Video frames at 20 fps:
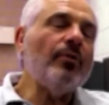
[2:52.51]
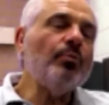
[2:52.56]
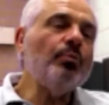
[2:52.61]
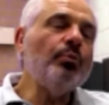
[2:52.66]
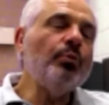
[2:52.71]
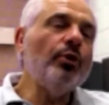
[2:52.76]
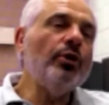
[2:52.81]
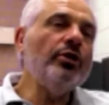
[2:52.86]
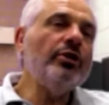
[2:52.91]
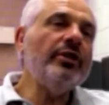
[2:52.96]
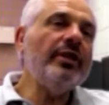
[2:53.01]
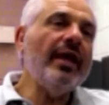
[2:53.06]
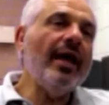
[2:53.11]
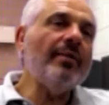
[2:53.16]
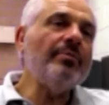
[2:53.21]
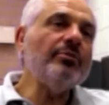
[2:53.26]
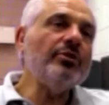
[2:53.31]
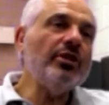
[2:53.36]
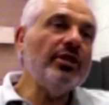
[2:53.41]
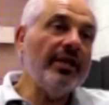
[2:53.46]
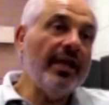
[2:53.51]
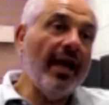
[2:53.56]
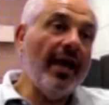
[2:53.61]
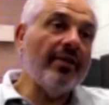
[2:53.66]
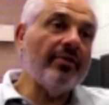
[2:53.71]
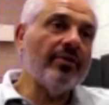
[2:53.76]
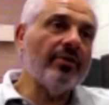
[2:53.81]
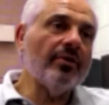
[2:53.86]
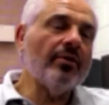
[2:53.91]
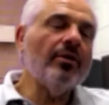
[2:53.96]
put them
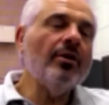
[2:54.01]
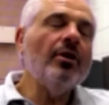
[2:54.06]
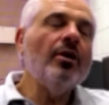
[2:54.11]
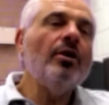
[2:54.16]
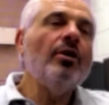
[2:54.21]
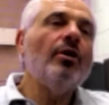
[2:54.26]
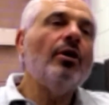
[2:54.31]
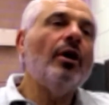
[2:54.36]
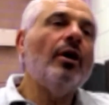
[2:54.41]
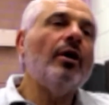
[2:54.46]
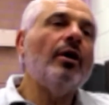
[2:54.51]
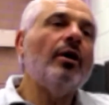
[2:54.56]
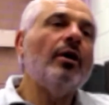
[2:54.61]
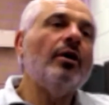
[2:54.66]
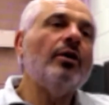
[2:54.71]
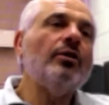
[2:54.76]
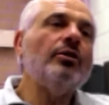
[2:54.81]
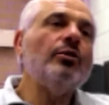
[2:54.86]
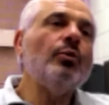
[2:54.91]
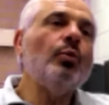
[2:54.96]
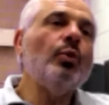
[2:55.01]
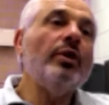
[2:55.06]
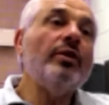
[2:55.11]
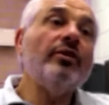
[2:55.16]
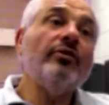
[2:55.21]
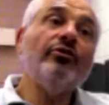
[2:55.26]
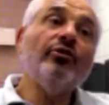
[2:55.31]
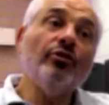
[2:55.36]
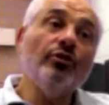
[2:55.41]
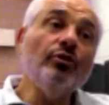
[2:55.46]
together with
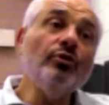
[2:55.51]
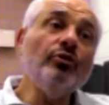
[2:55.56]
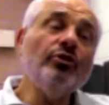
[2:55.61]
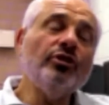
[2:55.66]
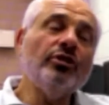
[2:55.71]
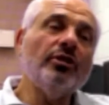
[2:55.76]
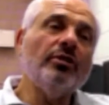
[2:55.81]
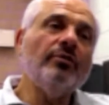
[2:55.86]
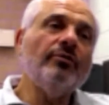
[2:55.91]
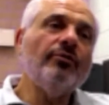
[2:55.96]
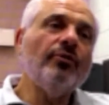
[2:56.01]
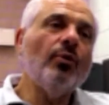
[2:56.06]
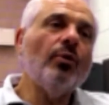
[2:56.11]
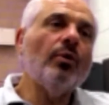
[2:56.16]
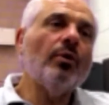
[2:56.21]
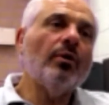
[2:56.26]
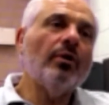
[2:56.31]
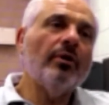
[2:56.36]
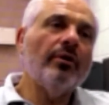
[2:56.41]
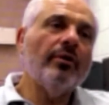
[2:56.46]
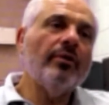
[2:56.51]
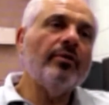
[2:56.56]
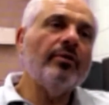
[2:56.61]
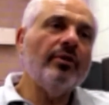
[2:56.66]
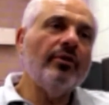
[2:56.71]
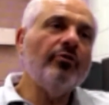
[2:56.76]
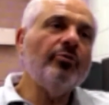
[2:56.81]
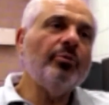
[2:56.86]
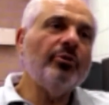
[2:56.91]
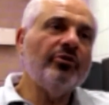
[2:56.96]
a solution for
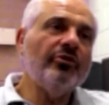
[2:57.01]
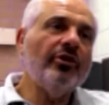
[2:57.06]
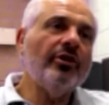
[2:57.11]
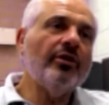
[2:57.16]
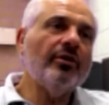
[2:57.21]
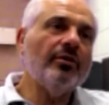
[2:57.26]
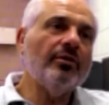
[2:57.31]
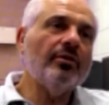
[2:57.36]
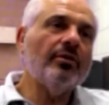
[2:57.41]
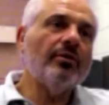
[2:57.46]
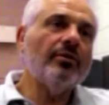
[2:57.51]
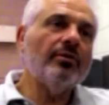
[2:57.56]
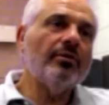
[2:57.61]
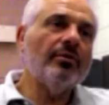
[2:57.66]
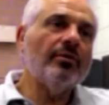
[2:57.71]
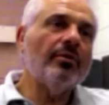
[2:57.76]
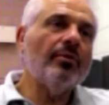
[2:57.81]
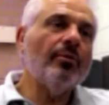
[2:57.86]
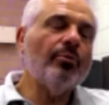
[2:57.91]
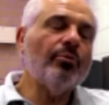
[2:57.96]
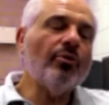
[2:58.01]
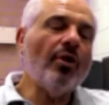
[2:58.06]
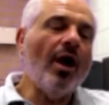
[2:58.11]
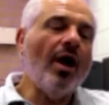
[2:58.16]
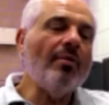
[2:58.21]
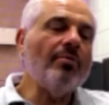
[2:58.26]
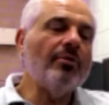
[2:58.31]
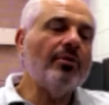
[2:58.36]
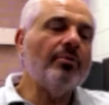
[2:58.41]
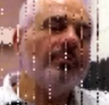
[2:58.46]
this particular
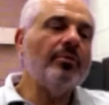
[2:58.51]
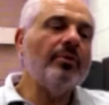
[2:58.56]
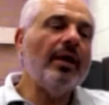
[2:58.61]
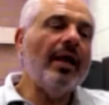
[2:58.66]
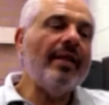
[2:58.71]
problem.